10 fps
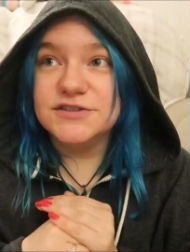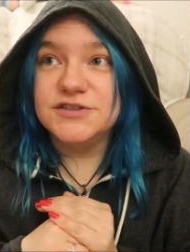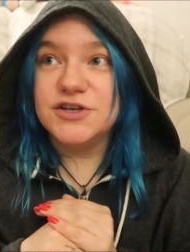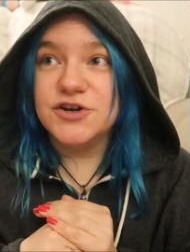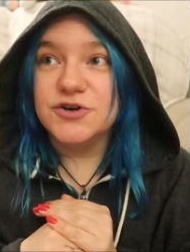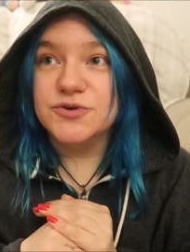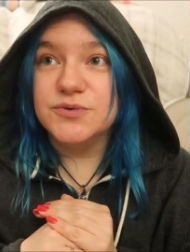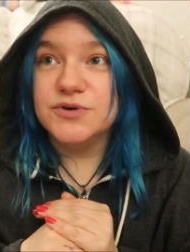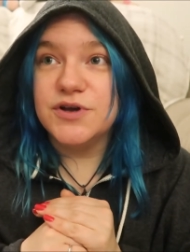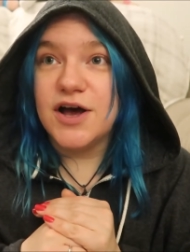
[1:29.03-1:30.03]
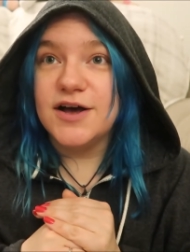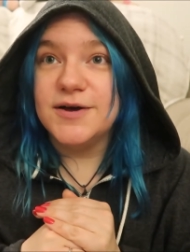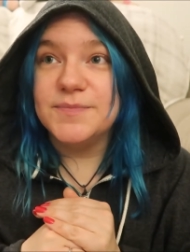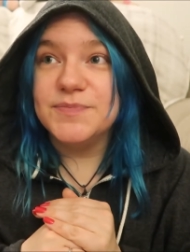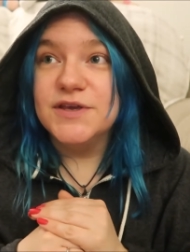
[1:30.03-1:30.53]
you know,
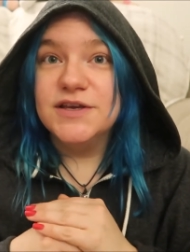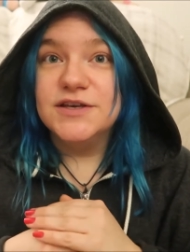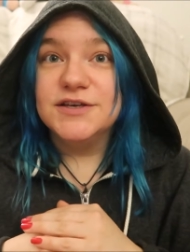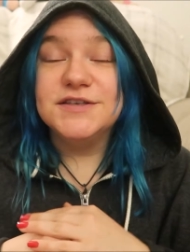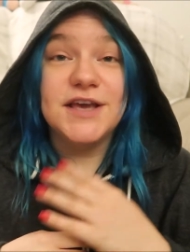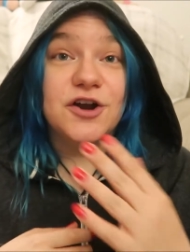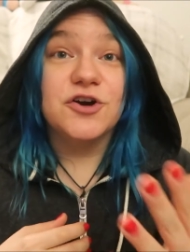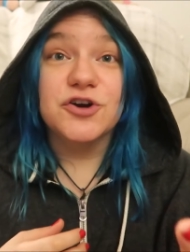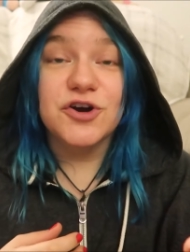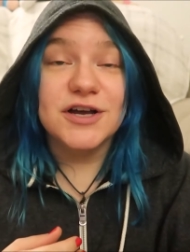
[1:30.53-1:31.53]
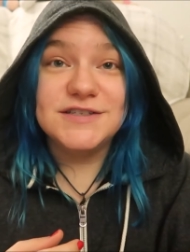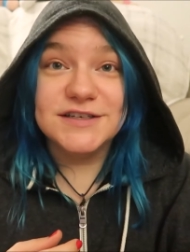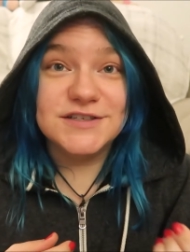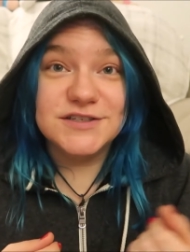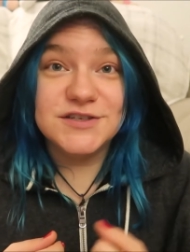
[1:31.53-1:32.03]
um, get her
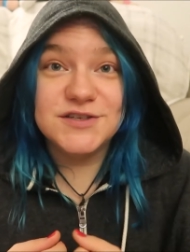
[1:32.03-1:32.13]
addicted to